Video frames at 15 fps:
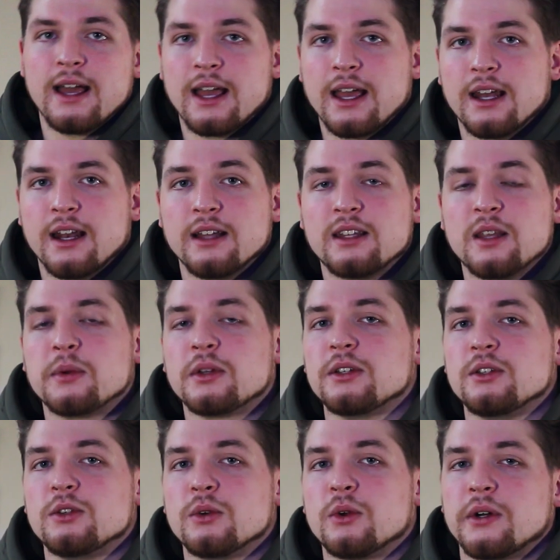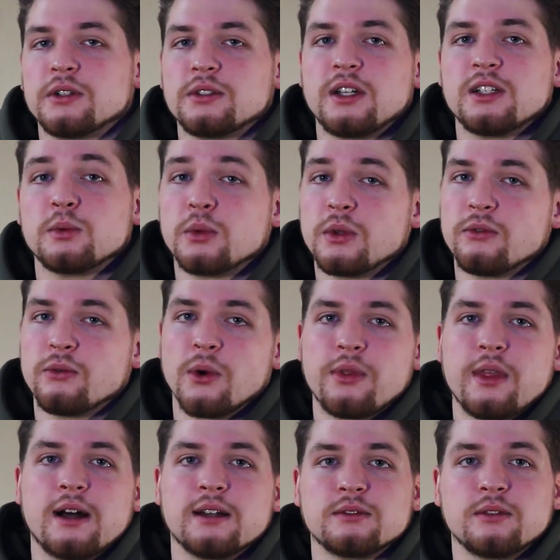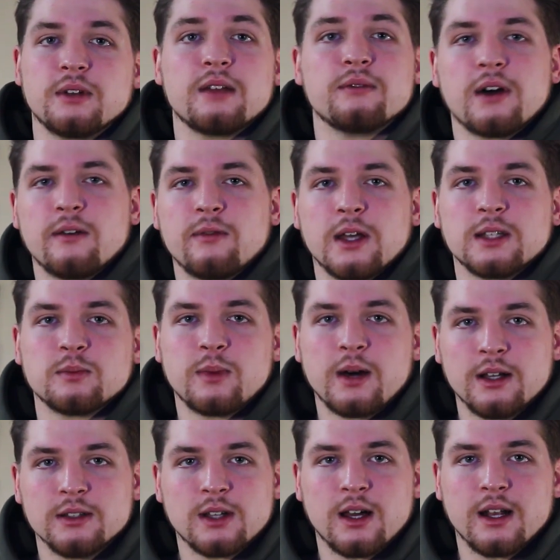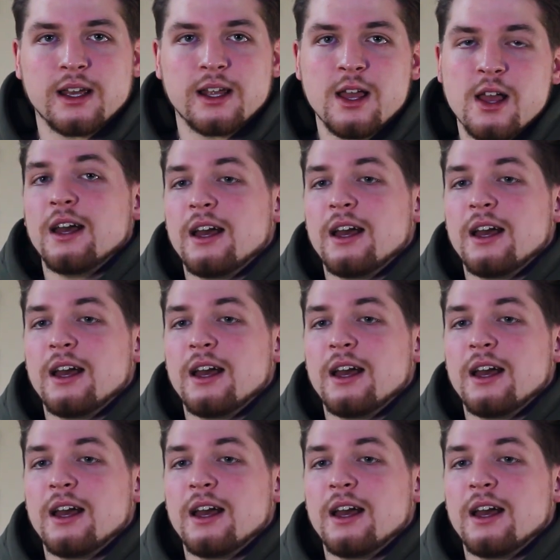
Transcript: and I typically do an oil change between 4,000 and 5,000 miles on it.